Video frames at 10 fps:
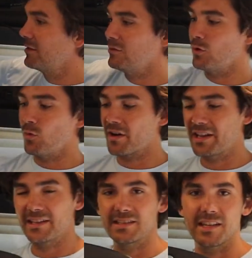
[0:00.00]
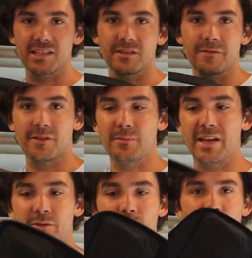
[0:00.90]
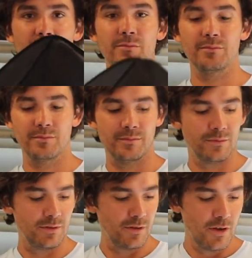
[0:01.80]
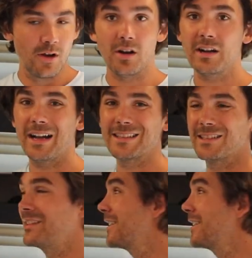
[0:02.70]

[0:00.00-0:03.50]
little working station for the bedroom, all kinds of